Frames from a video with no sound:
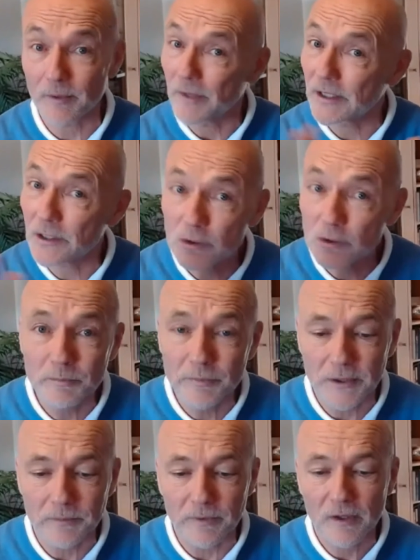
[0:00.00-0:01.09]
many good
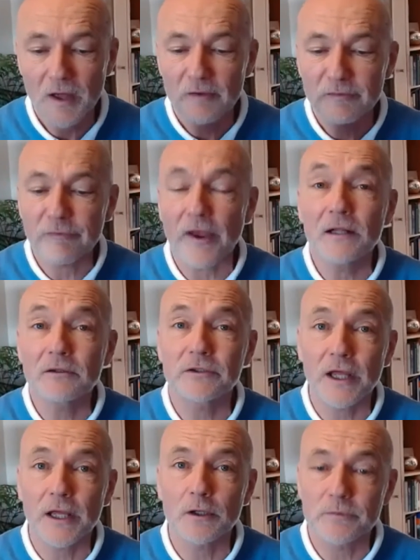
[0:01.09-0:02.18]
people, fail to
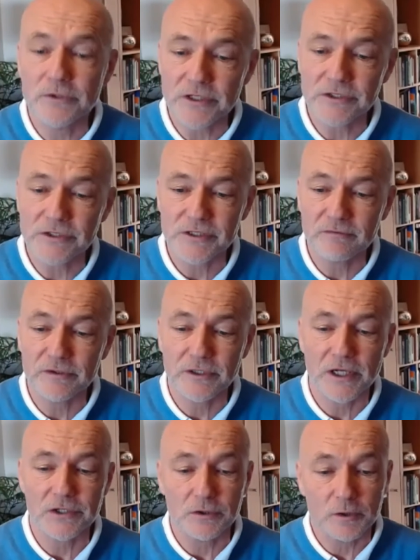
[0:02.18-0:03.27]
take up Jesus'
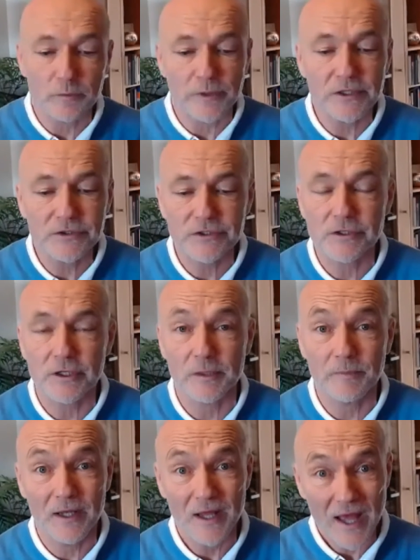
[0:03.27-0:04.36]
invitation to be his
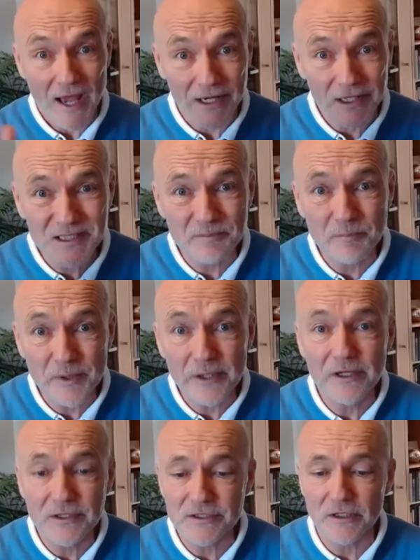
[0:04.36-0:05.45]
disciple and
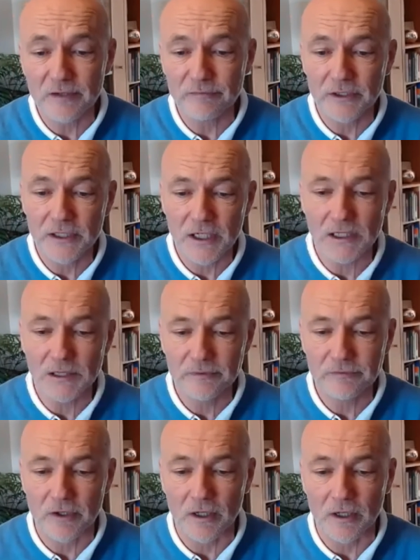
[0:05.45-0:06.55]
experience life in the kingdom of
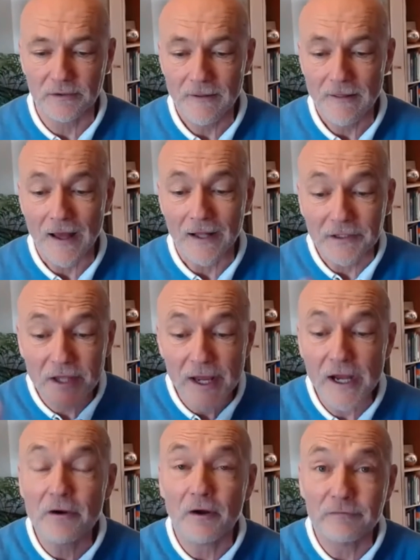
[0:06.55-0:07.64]
God and
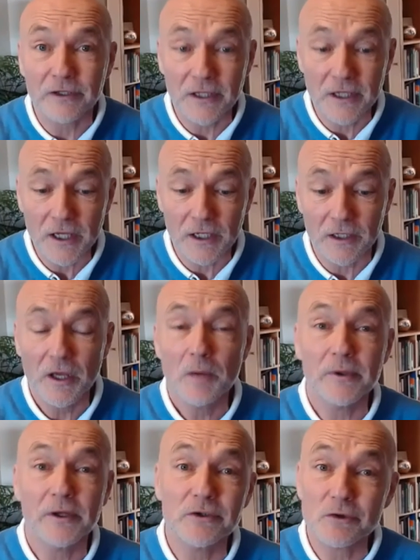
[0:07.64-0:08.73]
care of the King,
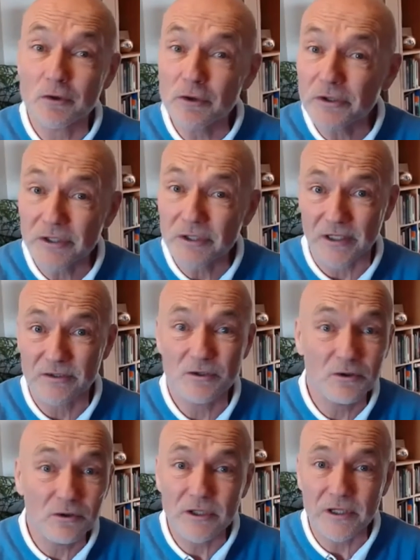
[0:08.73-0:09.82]
because other things,
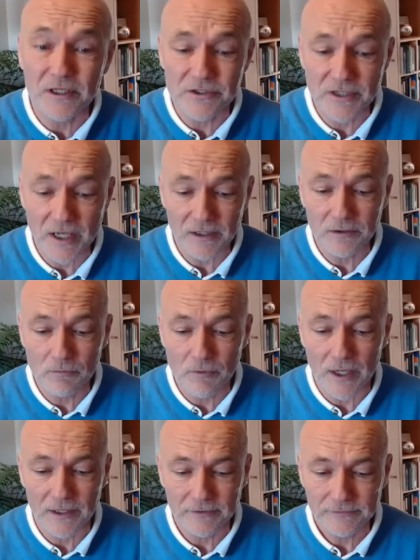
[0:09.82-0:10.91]
good things, get in the
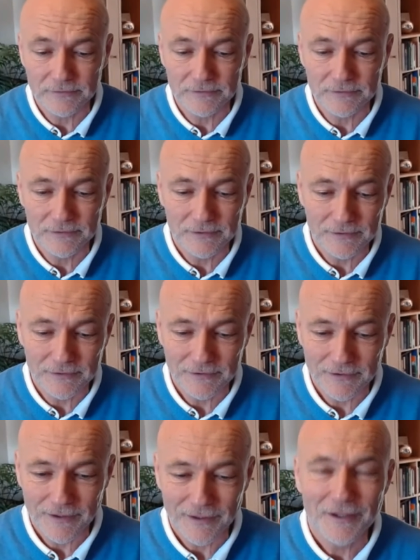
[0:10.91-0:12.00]
way.
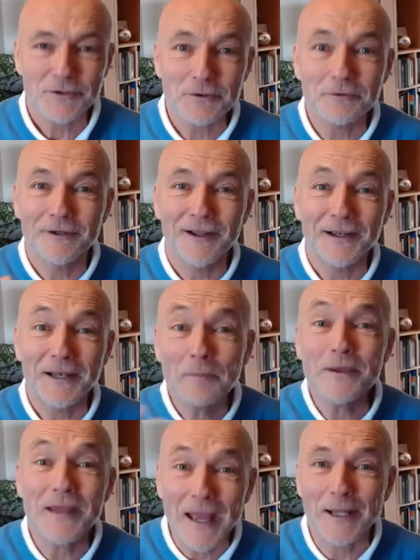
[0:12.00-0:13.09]
So let
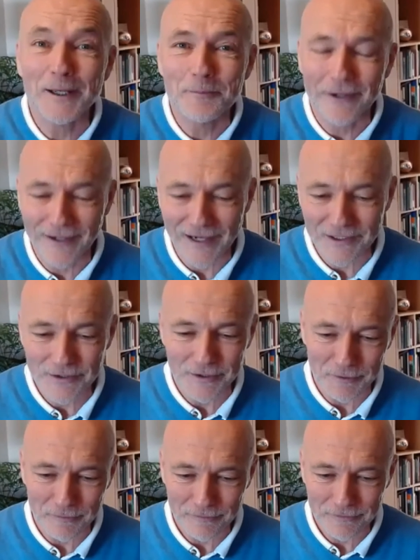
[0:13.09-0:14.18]
me end by asking
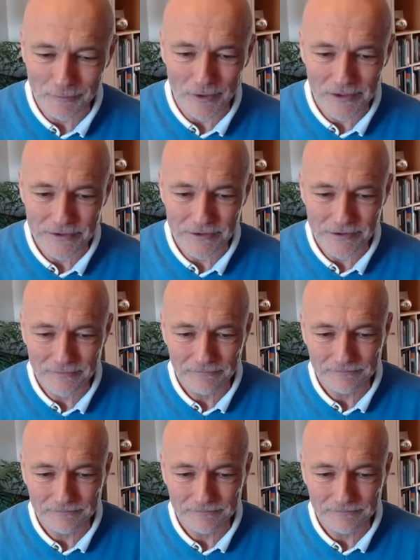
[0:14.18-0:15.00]
you some questions.